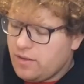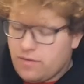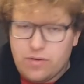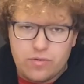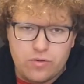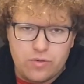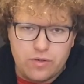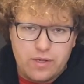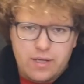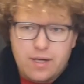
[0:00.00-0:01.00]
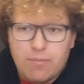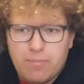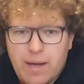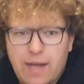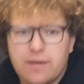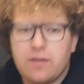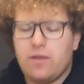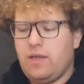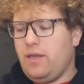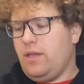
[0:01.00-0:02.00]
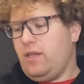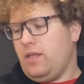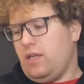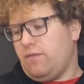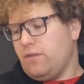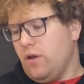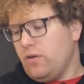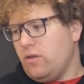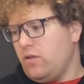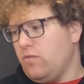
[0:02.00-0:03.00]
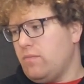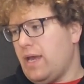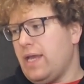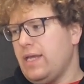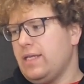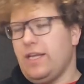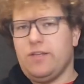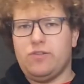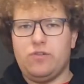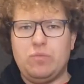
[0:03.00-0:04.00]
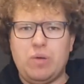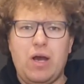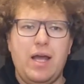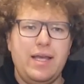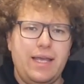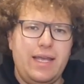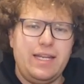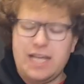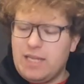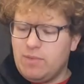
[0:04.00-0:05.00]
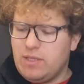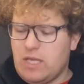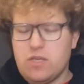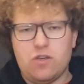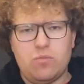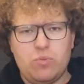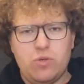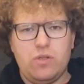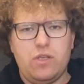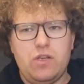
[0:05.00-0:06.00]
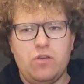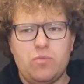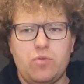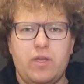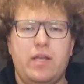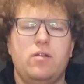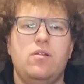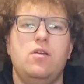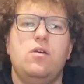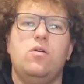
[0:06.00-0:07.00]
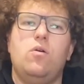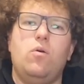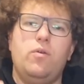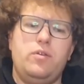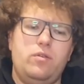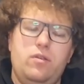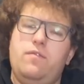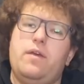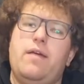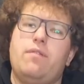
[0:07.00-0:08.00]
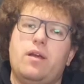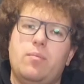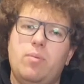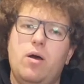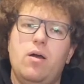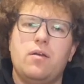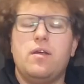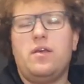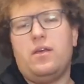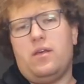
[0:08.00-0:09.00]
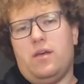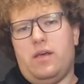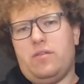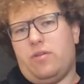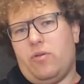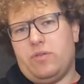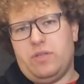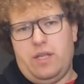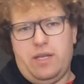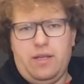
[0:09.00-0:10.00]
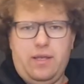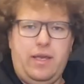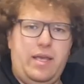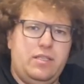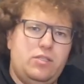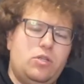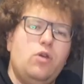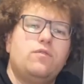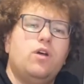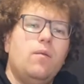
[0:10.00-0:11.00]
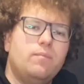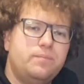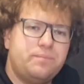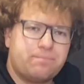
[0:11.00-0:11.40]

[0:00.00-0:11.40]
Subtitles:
you're all good. But if not, you may need to buy a heating element that you can put in your brew kettle, or if you have like a pot, you're going to need a stovetop